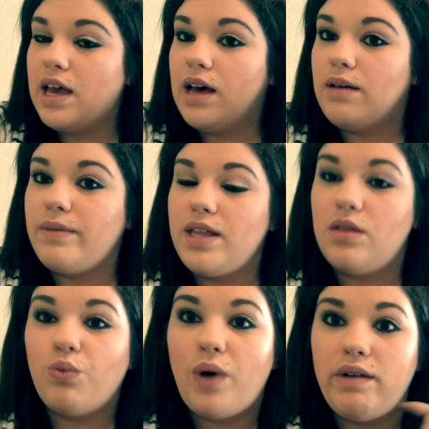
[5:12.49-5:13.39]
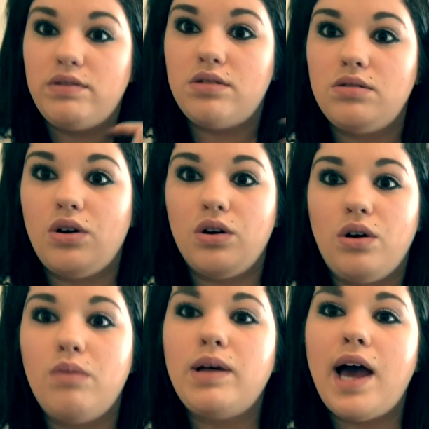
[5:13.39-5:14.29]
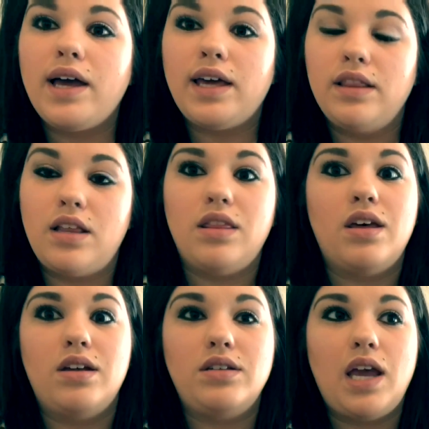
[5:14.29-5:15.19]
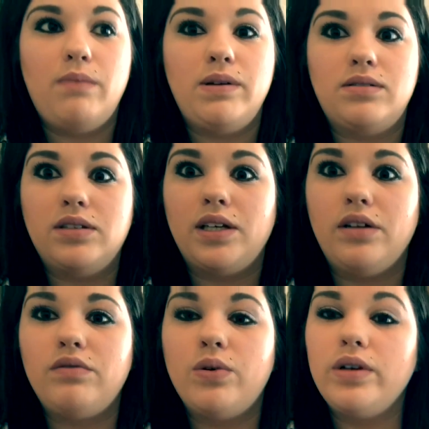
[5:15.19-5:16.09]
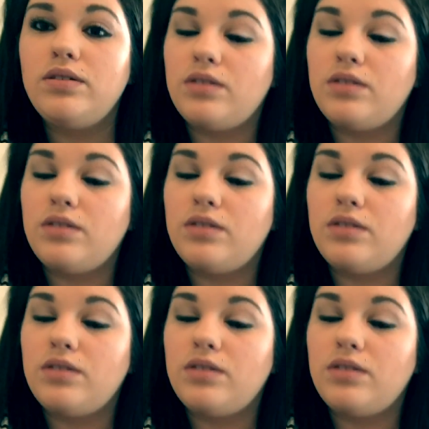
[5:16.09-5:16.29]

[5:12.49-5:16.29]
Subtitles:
and the wefts are all black, and then the tape is clear, of course.